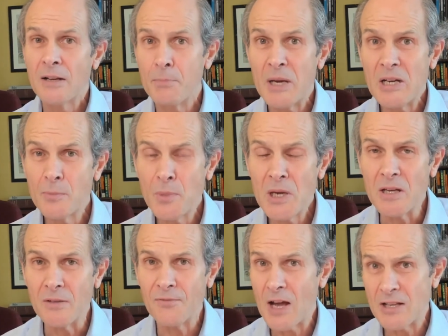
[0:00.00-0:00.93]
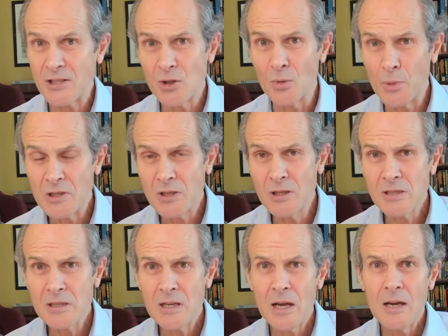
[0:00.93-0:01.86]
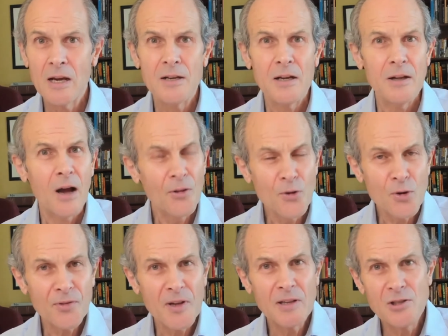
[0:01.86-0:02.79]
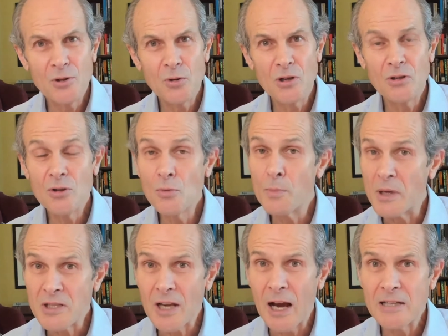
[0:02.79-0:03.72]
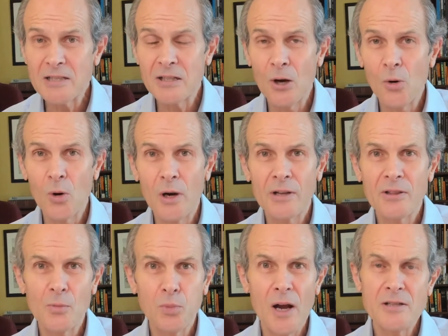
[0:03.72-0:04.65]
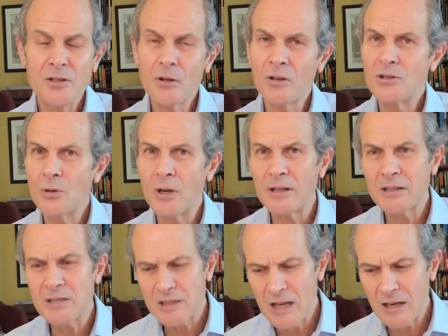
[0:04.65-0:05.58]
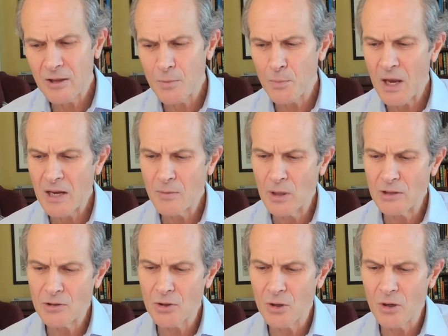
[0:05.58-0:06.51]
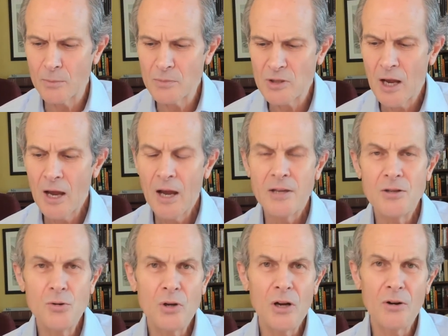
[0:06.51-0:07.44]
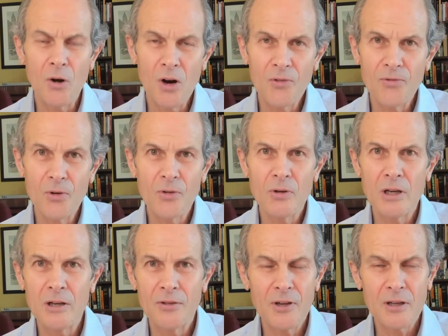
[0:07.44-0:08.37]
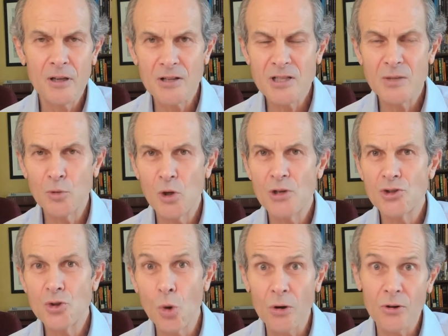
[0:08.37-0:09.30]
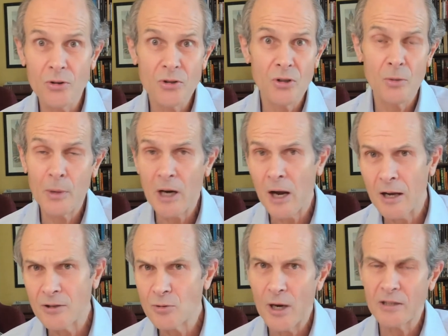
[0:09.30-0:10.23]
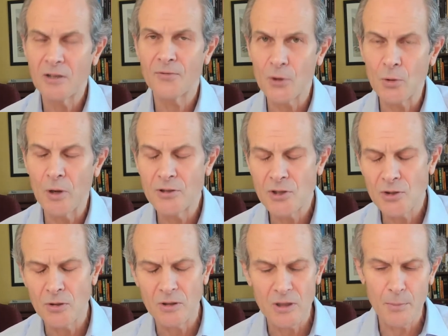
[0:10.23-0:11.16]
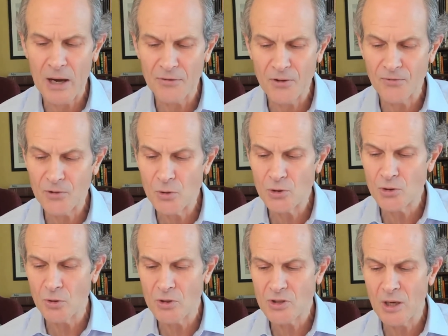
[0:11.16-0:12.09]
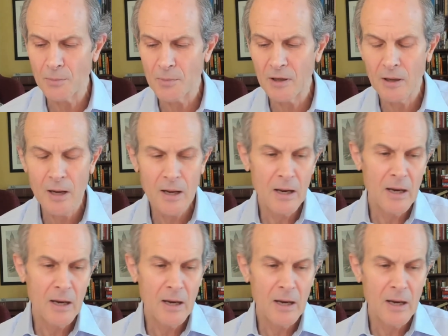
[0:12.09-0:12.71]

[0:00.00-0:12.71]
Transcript: B2B, if that's your business, other things you can do besides lowering the price. Look, you can extend the payment terms. You can offer the customer a shorter term contract if they're uncertain about the future or something.